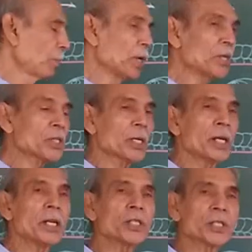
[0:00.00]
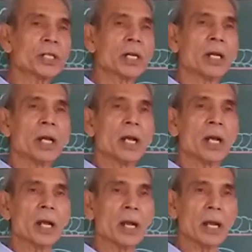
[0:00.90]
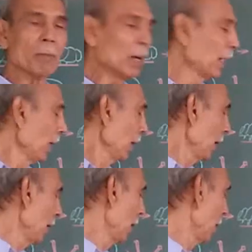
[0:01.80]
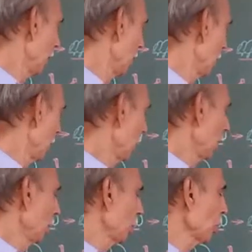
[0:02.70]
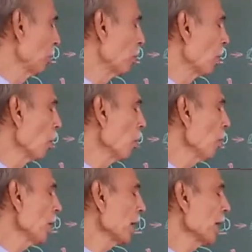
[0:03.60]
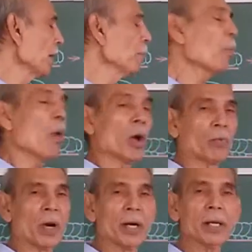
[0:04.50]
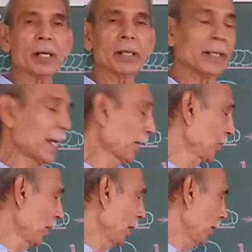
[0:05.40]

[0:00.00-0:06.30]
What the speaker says: fish is able to move in forward direction.